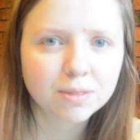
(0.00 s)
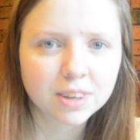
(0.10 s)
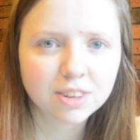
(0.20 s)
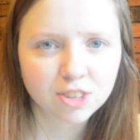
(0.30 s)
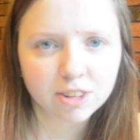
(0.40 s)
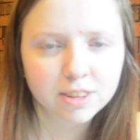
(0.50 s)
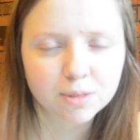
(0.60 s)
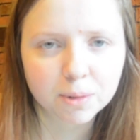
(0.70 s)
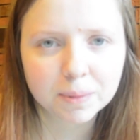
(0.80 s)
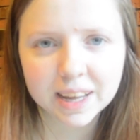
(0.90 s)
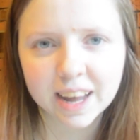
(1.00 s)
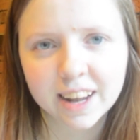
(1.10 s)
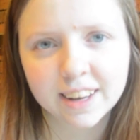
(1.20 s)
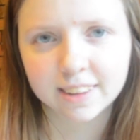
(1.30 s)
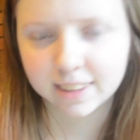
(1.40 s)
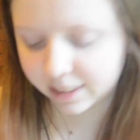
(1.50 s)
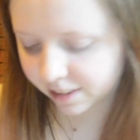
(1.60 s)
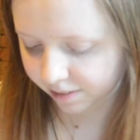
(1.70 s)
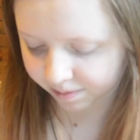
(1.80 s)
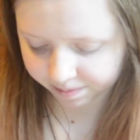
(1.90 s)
finish series for me, and here they are.